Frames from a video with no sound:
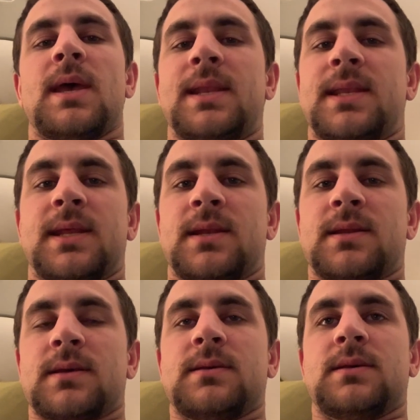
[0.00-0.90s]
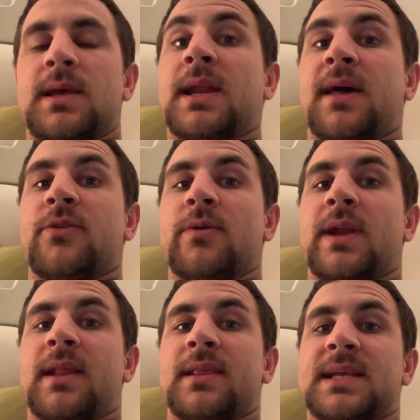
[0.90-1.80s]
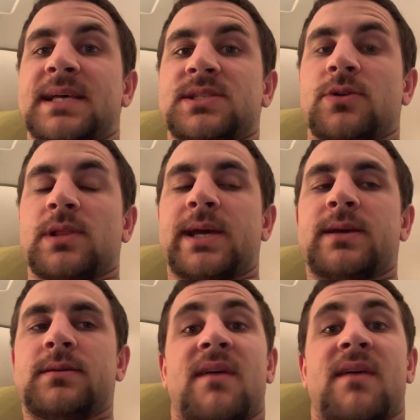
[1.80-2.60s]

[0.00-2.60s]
it didn't. And I threw it out of the test early.